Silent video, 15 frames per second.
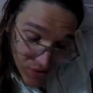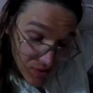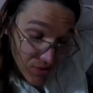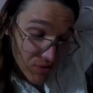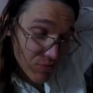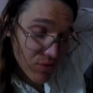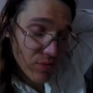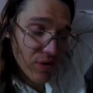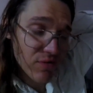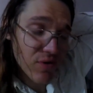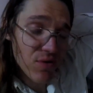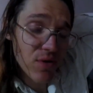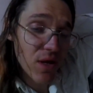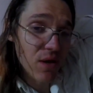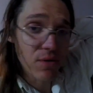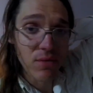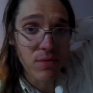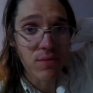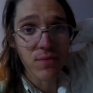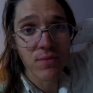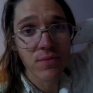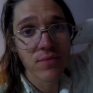I couldn't put my phone down.
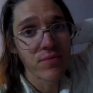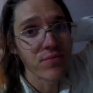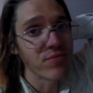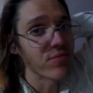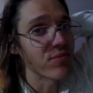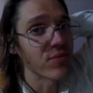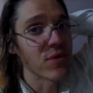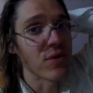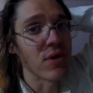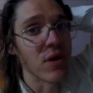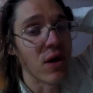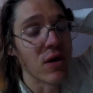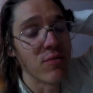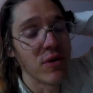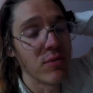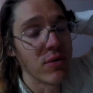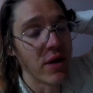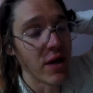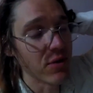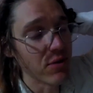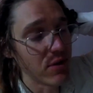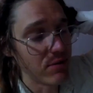Just a lot of people
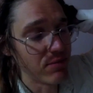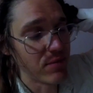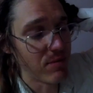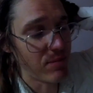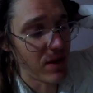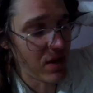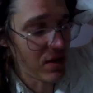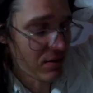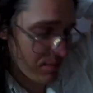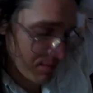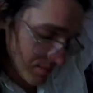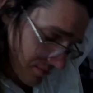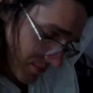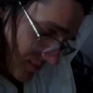angry and pain.